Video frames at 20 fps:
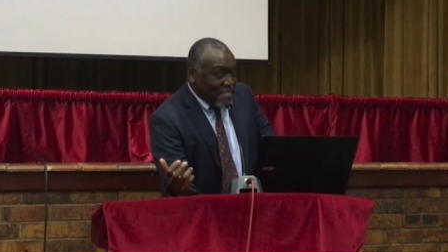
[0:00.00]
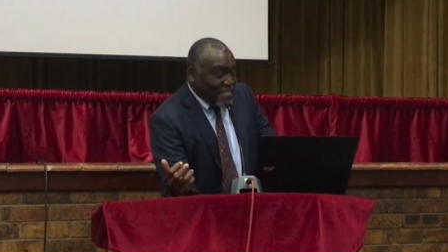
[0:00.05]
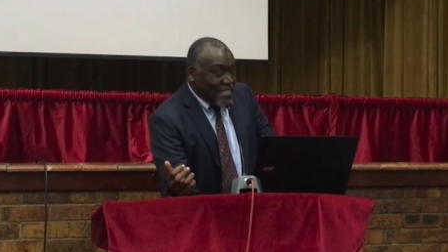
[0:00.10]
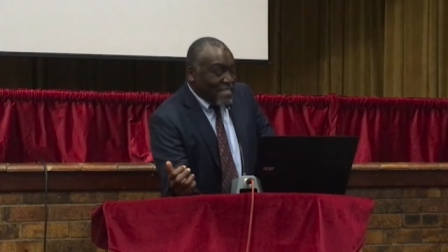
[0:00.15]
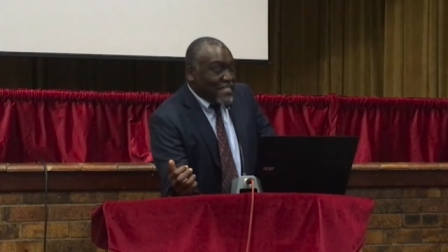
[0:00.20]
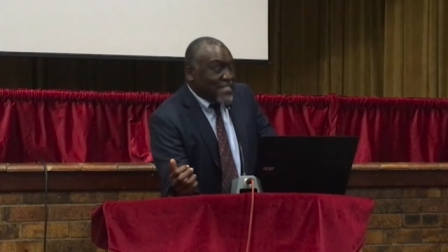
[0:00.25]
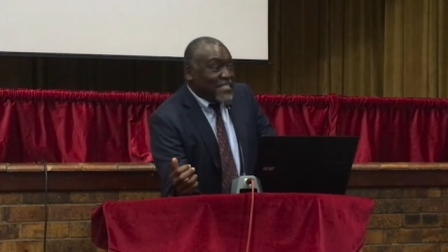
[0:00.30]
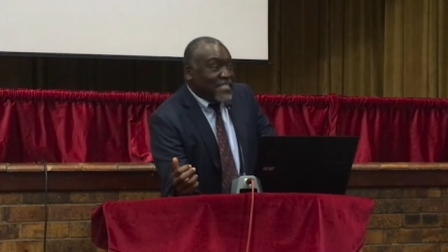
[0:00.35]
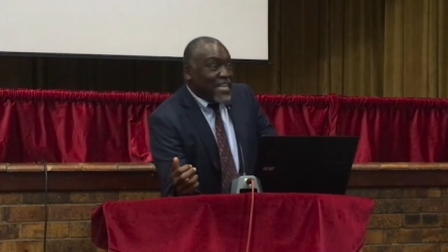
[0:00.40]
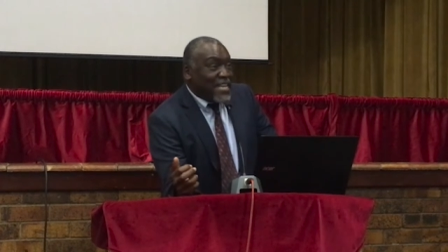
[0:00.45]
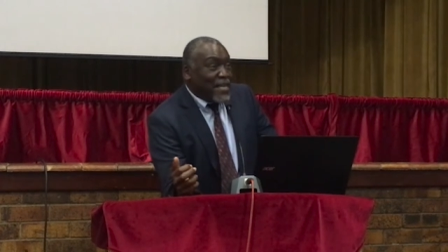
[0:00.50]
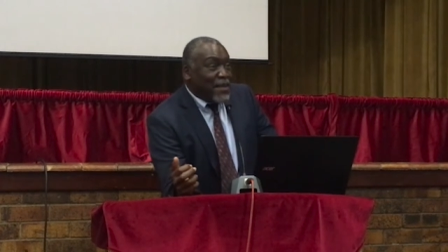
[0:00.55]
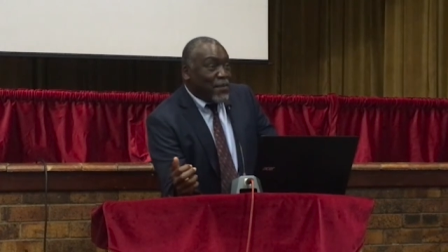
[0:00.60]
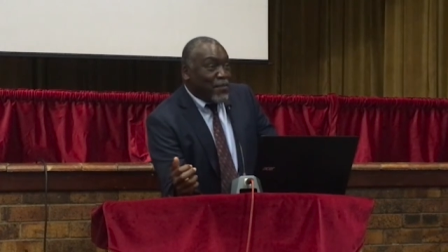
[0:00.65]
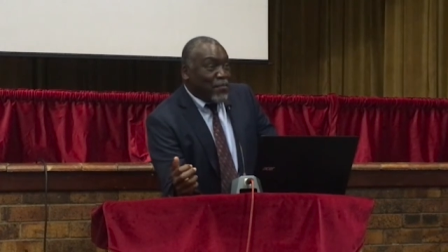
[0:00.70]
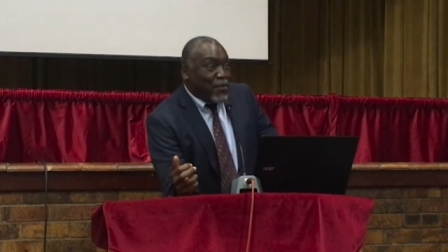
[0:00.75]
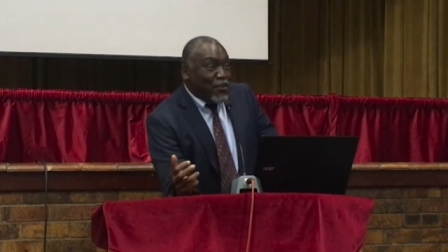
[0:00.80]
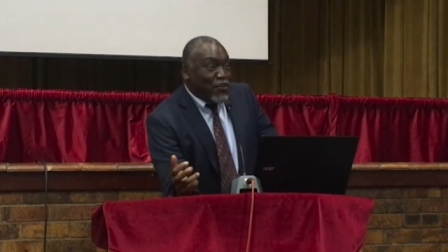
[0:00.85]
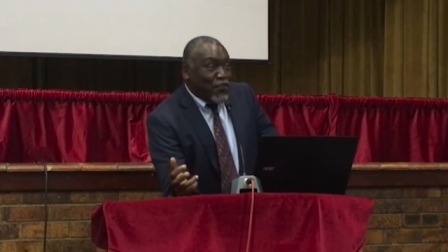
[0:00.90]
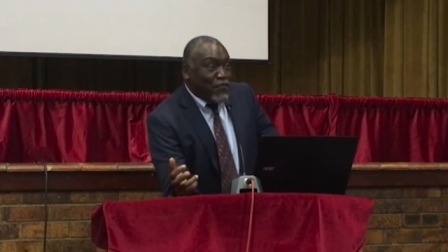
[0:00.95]
he didn't say,
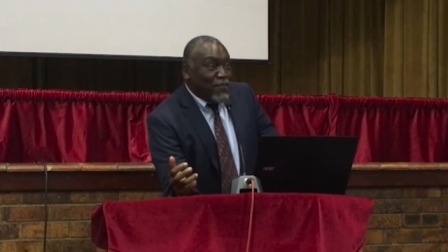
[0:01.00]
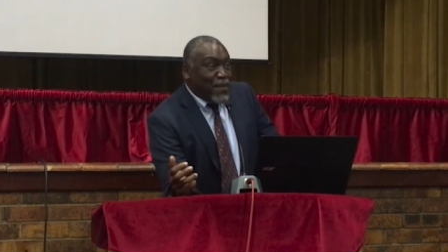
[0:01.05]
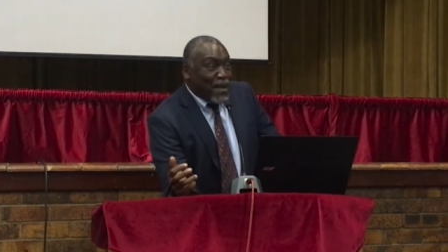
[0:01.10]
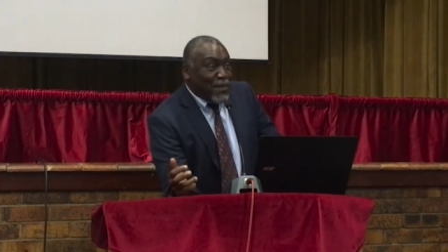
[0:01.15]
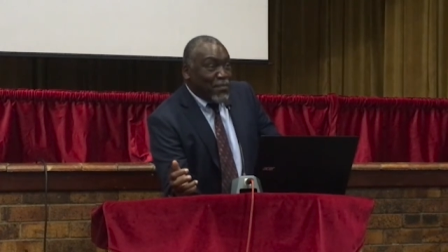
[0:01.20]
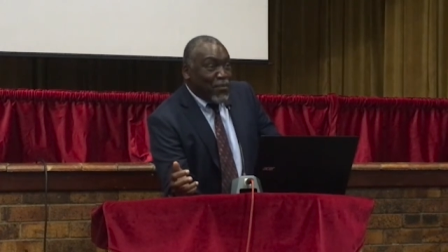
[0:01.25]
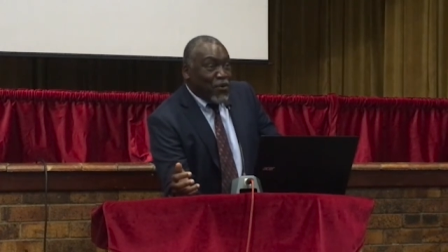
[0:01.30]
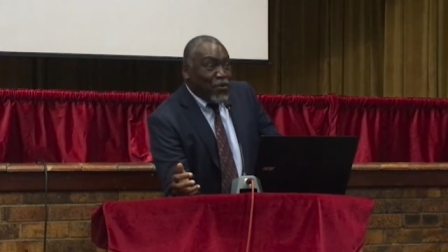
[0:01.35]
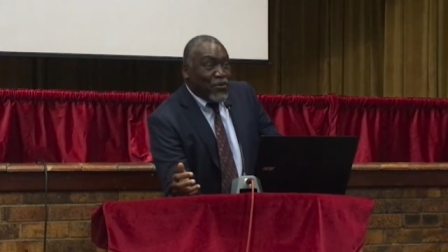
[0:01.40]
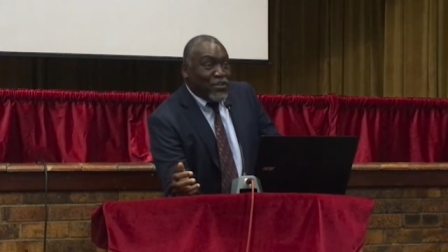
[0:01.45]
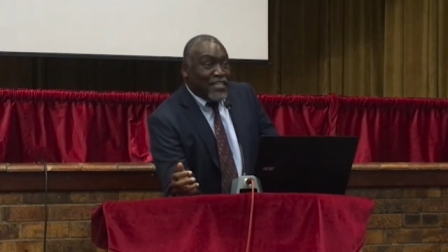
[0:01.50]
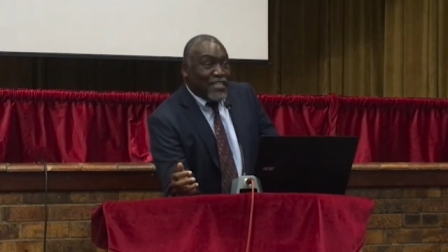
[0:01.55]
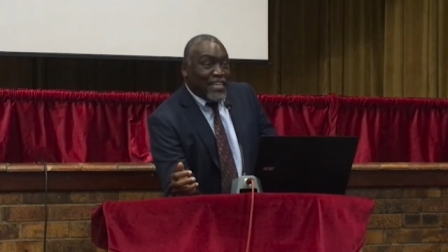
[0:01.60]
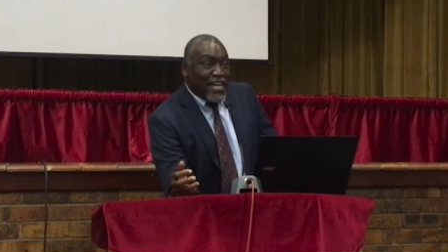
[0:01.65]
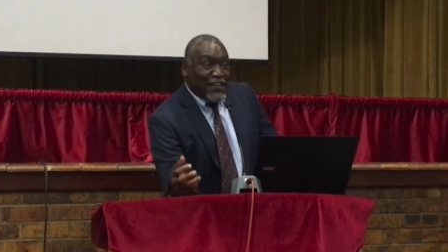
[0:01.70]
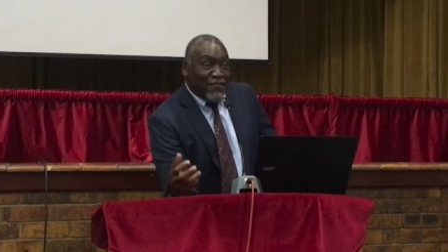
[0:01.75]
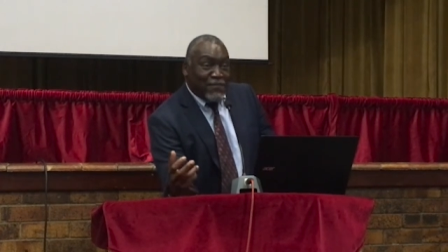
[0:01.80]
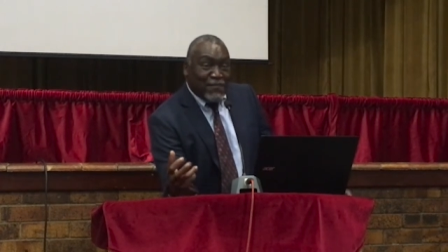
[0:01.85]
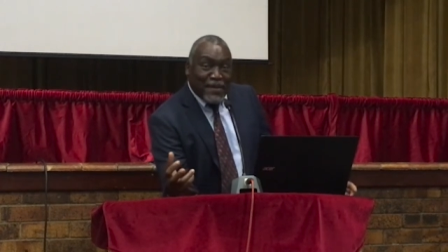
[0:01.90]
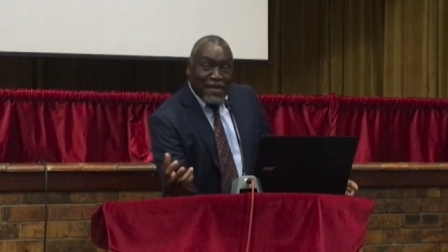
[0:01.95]
"Born of my bone
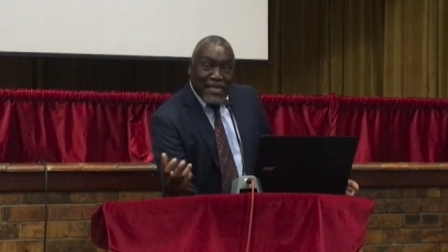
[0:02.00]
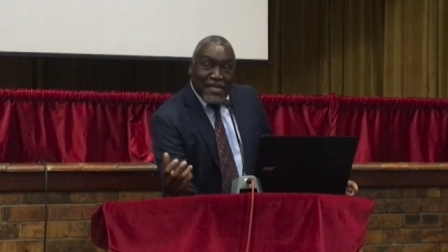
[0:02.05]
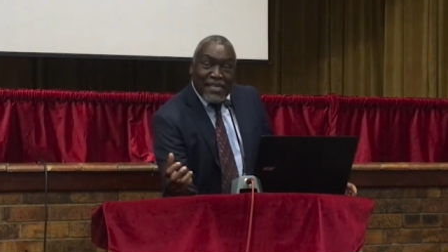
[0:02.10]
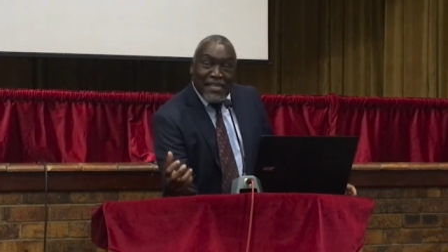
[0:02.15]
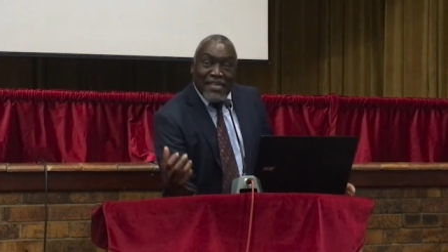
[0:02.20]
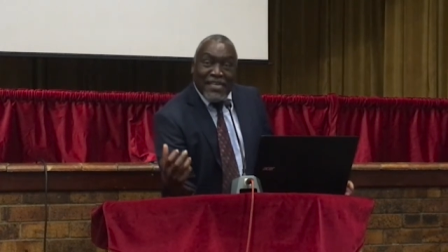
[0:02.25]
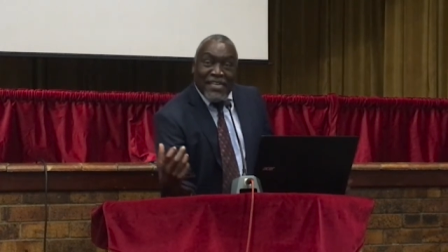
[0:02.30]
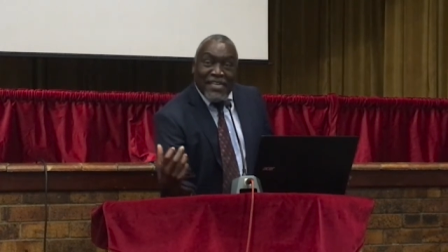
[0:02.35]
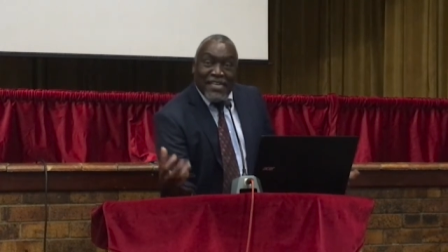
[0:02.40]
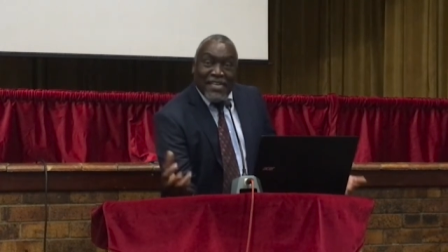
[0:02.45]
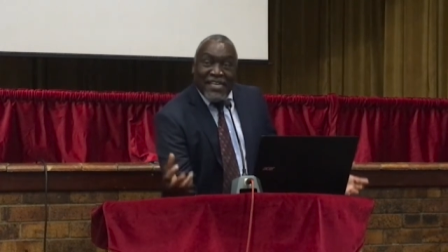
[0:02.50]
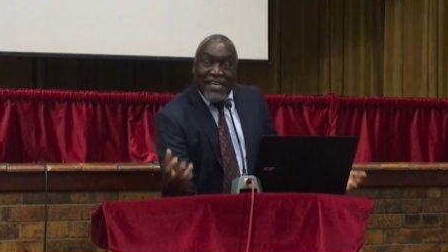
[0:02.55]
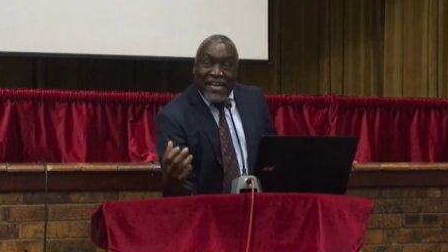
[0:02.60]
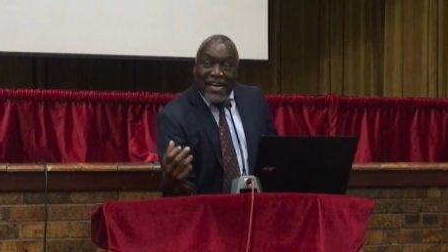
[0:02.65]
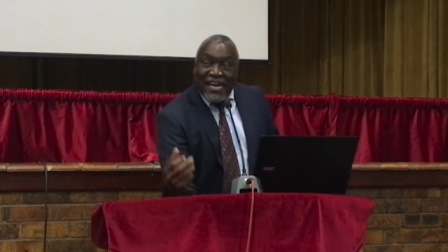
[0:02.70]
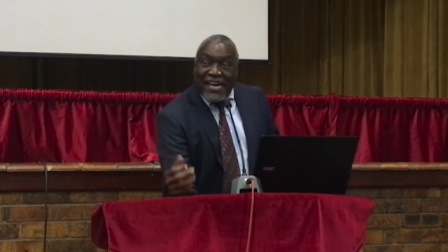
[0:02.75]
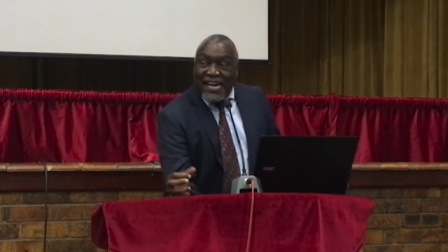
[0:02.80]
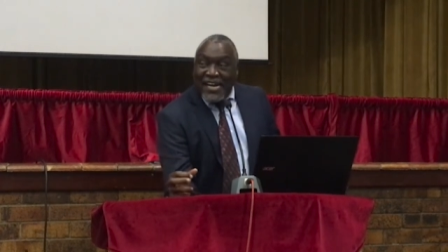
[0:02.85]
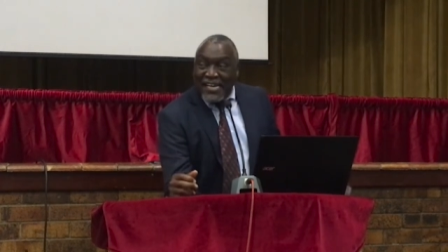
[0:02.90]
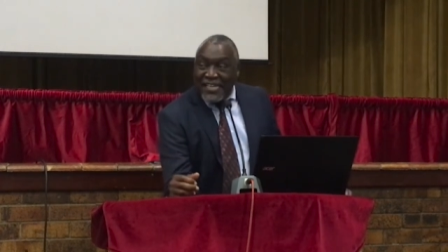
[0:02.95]
gave me
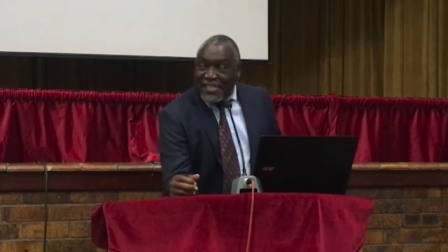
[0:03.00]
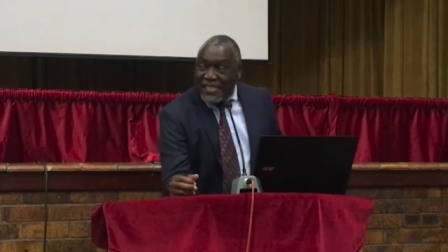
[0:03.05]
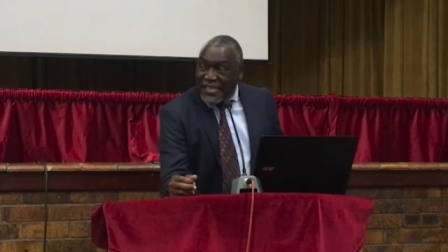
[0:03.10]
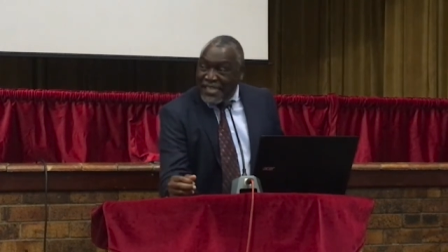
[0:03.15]
uh,